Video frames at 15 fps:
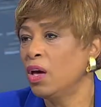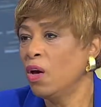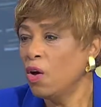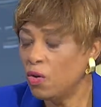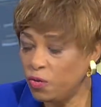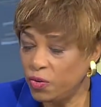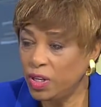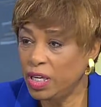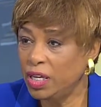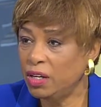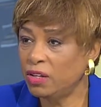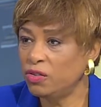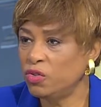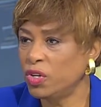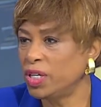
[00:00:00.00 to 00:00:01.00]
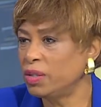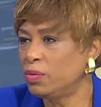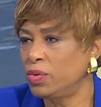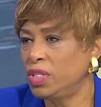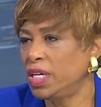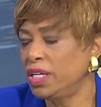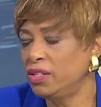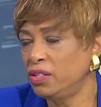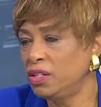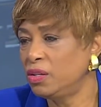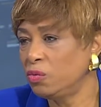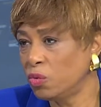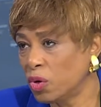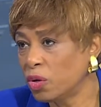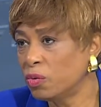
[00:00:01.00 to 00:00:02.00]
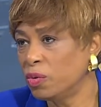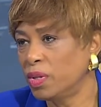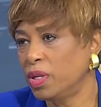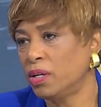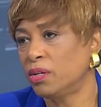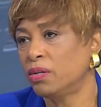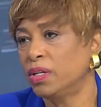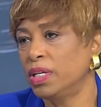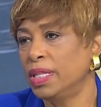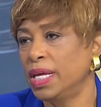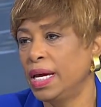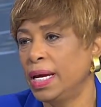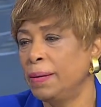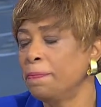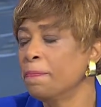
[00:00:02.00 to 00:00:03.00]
hopefully get on transportation and work with her on that.